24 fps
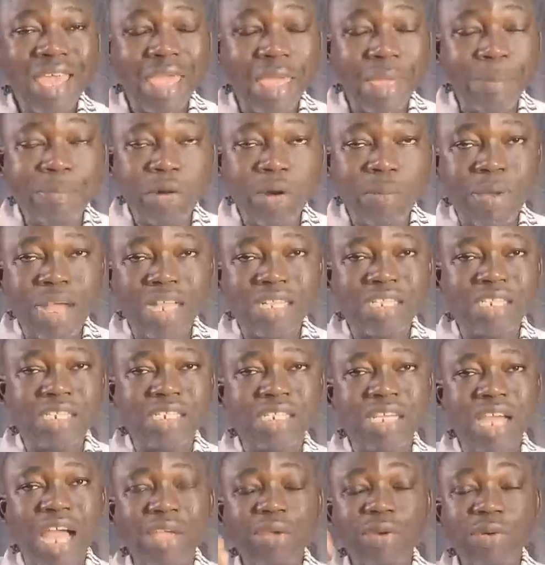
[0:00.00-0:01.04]
a
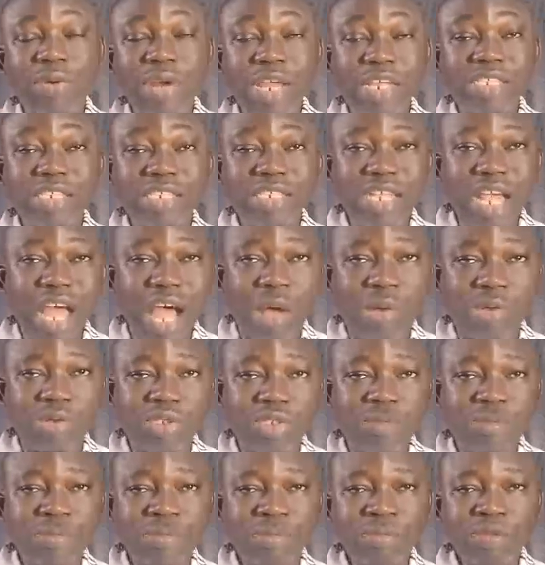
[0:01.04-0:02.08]
property and you rent it out.